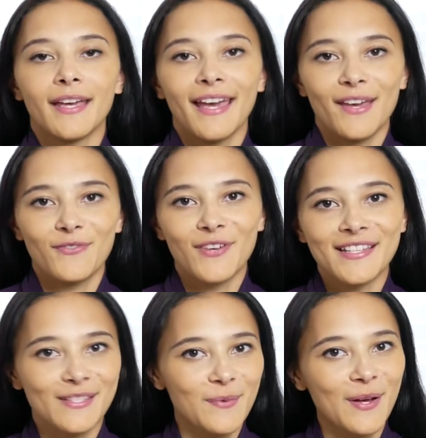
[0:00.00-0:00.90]
Hey
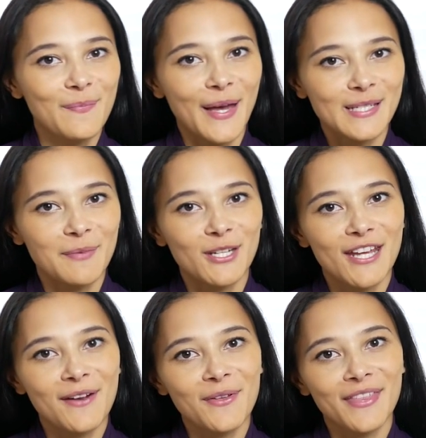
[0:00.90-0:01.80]
friends, welcome back to my
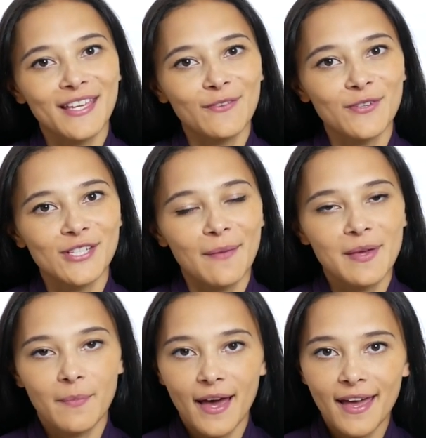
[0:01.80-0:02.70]
channel. Thank you for
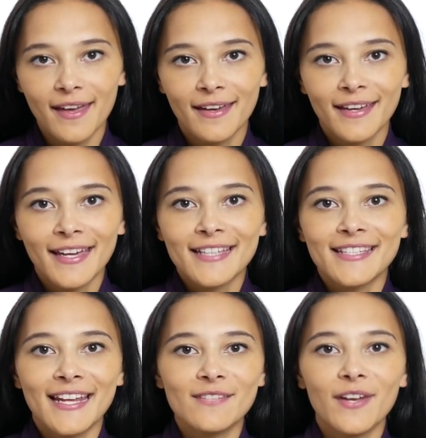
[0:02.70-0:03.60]
stopping by.
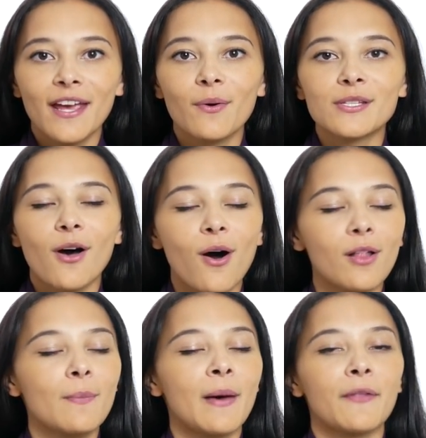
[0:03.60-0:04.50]
Today's video is
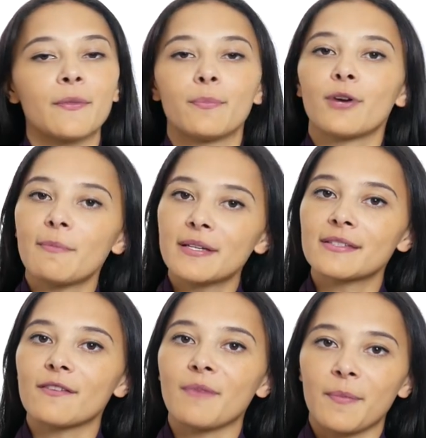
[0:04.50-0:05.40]
all about the
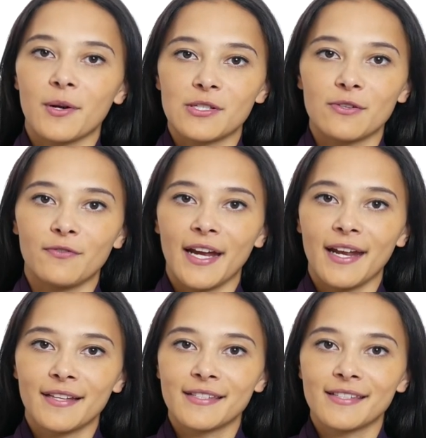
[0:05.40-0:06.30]
premise of my personal
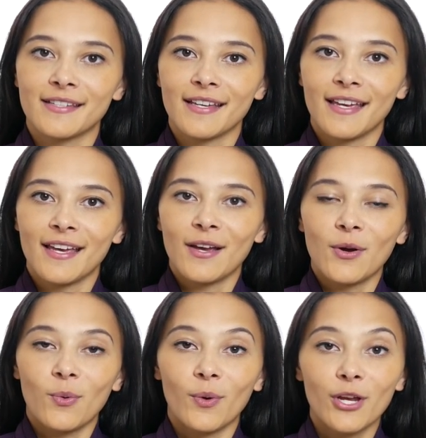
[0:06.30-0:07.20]
finance.
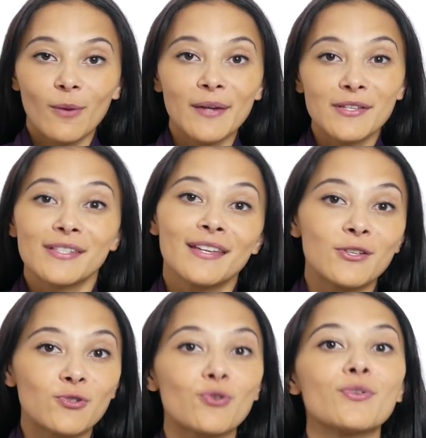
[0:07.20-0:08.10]
What you're about to see
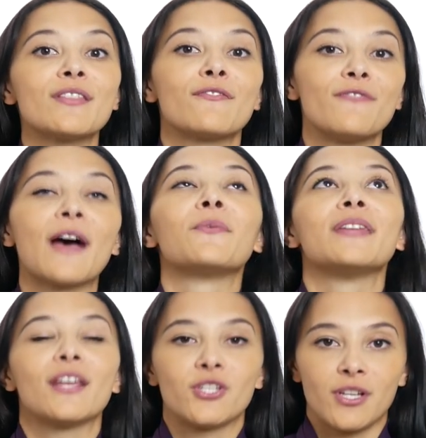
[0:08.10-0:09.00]
is truly the
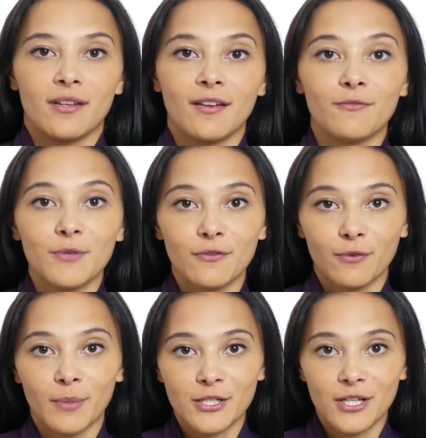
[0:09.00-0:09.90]
foundation of
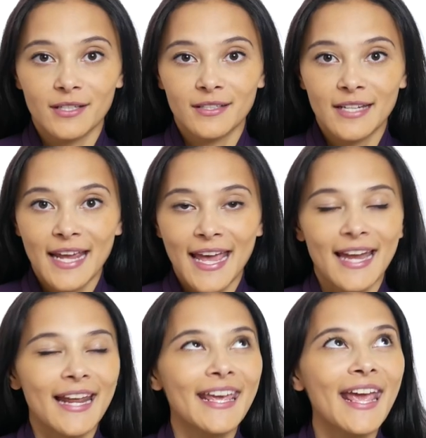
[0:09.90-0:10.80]
Beautiful Budget,
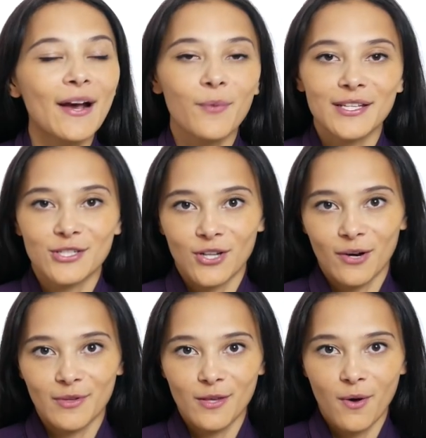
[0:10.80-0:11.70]
and I can't wait to share
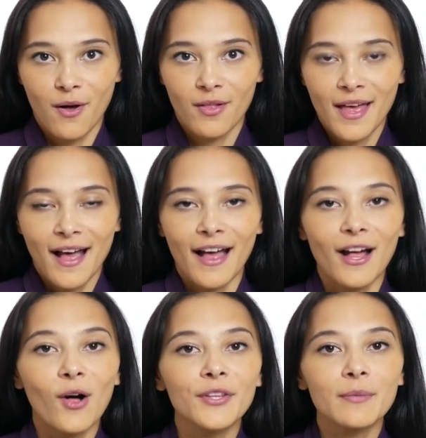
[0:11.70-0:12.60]
it with you all. I
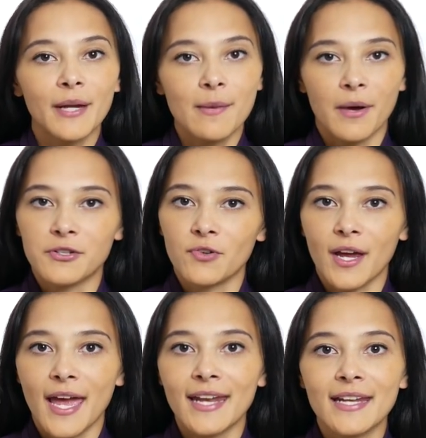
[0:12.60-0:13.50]
call it the money
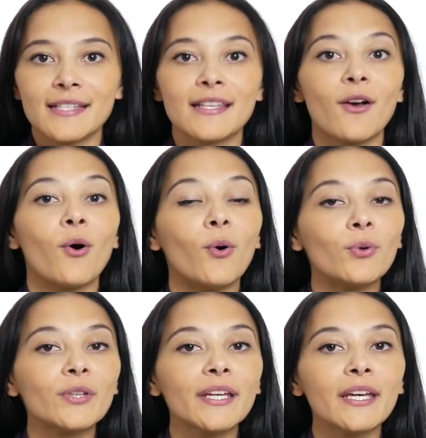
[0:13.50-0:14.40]
mantra, and it is the
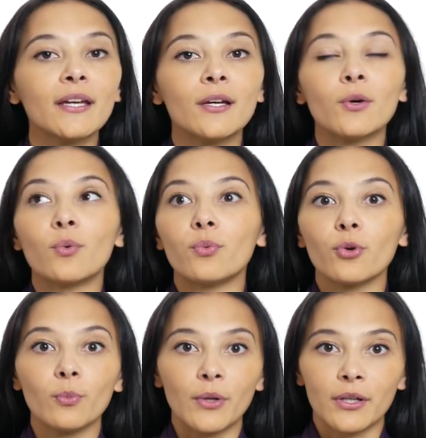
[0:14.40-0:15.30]
only
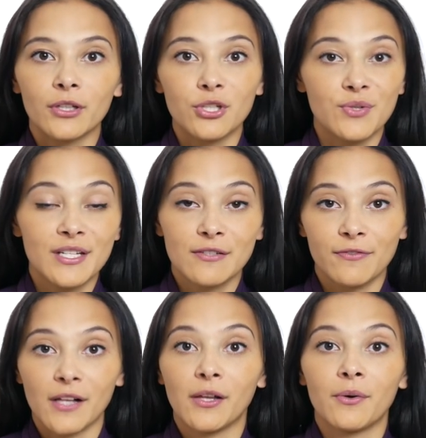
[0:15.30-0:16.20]
rule book you need to
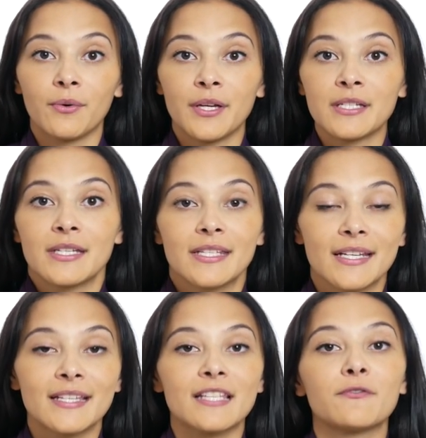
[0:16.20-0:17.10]
follow to
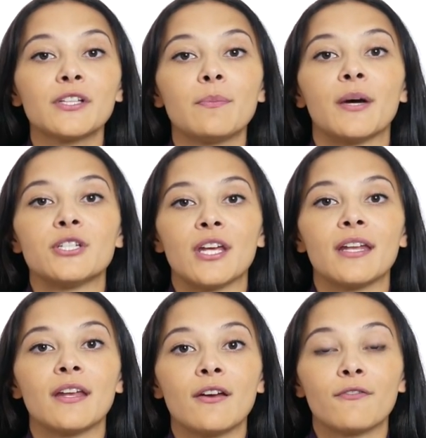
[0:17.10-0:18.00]
successfully
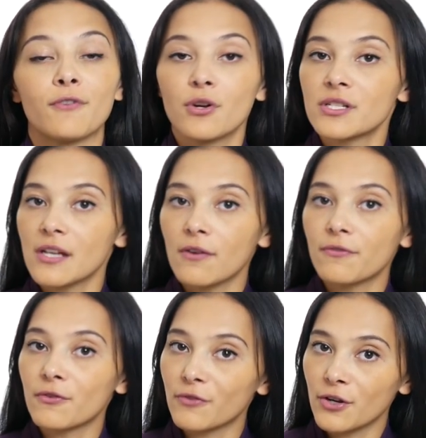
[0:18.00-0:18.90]
budget for
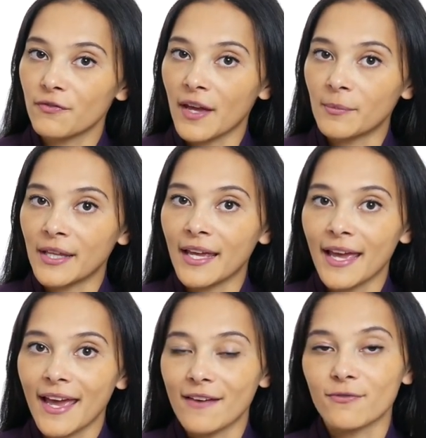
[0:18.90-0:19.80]
yourself or for your family
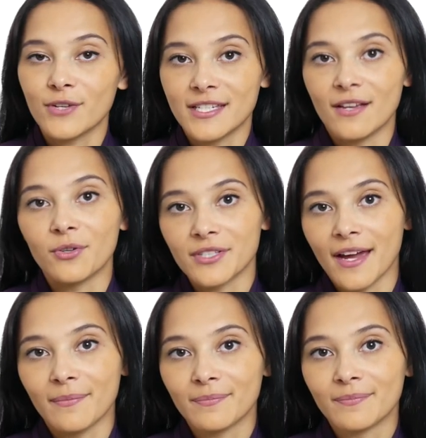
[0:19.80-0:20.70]
every single
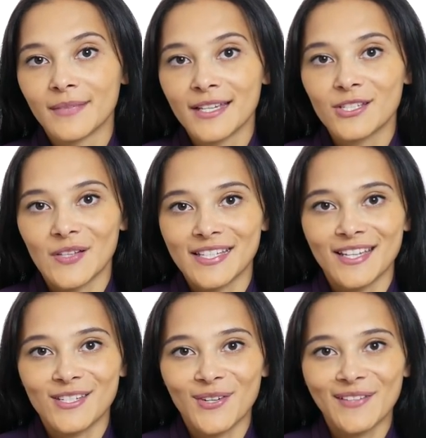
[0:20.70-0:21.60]
time. So let's
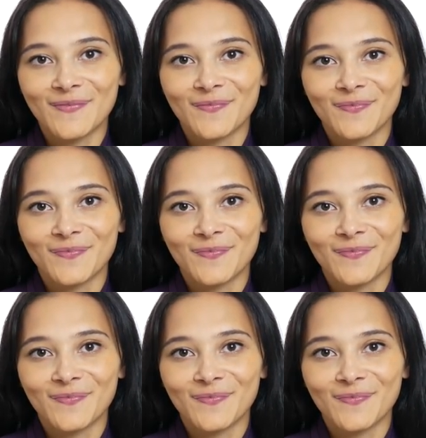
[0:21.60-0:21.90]
get to it.